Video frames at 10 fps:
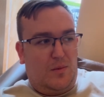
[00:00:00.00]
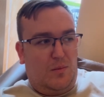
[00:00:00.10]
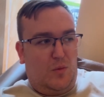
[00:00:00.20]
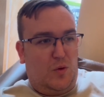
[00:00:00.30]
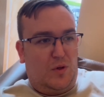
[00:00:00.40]

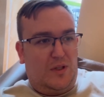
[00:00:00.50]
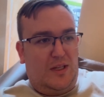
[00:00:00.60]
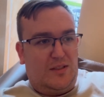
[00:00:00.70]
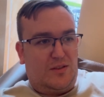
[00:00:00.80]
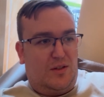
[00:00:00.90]
more or
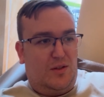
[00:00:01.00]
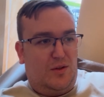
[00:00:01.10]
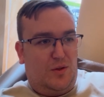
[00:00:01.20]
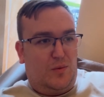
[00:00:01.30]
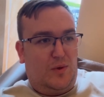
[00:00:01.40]
less, on
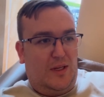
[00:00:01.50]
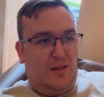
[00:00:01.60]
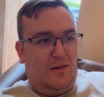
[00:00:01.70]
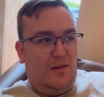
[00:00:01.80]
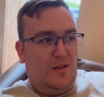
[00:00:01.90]
the
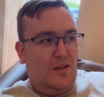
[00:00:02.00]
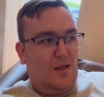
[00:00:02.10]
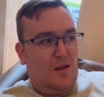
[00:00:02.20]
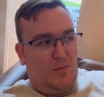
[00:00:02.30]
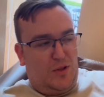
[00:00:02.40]
rent,
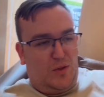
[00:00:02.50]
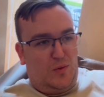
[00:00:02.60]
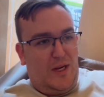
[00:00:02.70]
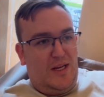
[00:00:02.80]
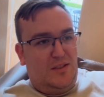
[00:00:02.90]
but the
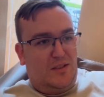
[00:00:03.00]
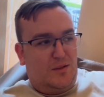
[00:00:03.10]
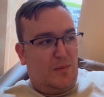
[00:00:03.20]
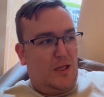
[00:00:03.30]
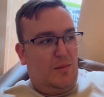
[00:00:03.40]
range is
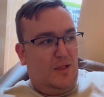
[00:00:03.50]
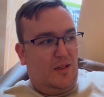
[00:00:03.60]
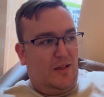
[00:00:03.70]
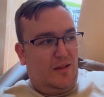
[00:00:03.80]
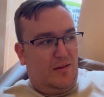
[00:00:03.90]
maybe
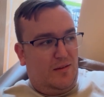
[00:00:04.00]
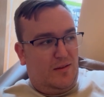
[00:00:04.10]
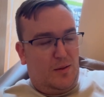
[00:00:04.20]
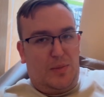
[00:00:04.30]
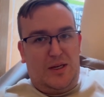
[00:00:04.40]
like,
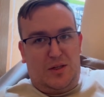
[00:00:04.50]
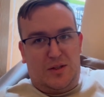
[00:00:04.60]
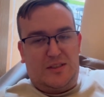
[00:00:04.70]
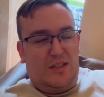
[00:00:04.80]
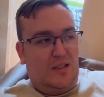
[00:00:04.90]
depending on
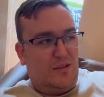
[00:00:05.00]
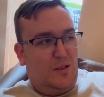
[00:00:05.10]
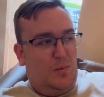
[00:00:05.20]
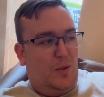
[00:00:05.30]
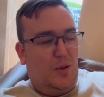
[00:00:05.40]
the size of
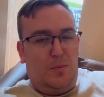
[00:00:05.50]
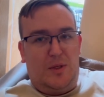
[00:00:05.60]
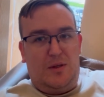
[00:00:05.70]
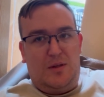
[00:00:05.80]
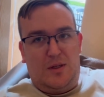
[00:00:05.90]
the
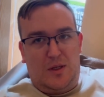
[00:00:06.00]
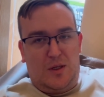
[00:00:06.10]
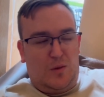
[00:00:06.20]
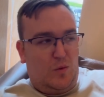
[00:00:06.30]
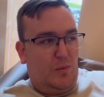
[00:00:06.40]
apartment,
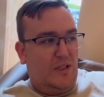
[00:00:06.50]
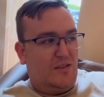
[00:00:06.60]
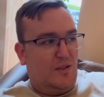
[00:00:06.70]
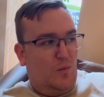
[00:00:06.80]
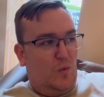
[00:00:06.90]
will be
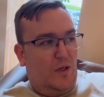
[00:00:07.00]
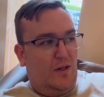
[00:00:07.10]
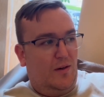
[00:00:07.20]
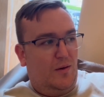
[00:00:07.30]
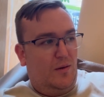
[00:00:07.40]

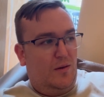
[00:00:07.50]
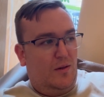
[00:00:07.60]
somewhere